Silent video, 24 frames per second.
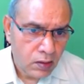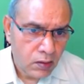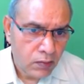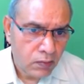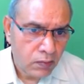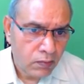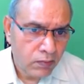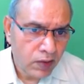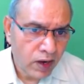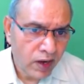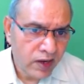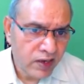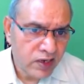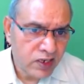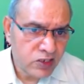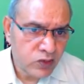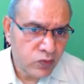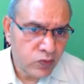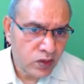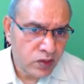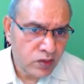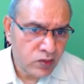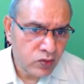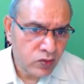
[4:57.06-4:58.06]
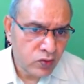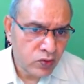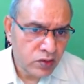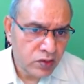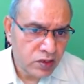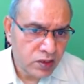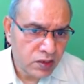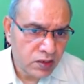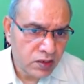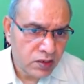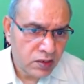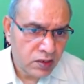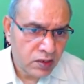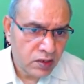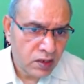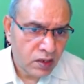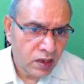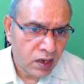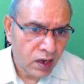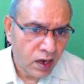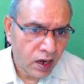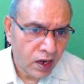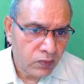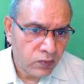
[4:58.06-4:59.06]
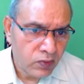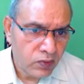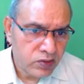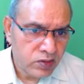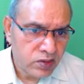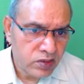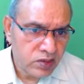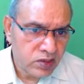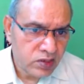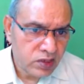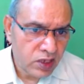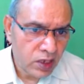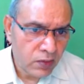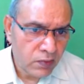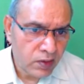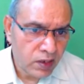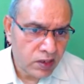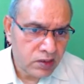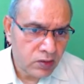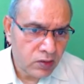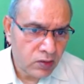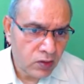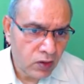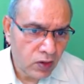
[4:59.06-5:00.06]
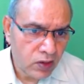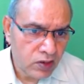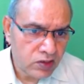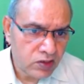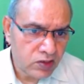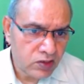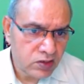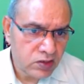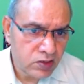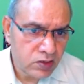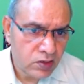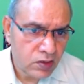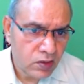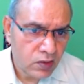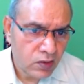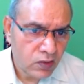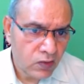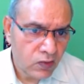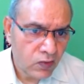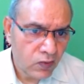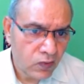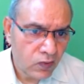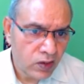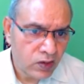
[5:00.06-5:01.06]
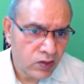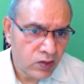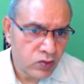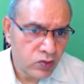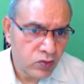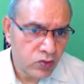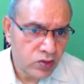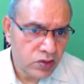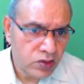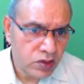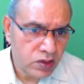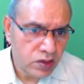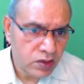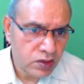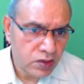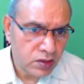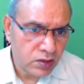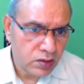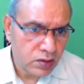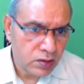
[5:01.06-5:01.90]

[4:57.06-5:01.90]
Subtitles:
minus 120, and which is same as cos 120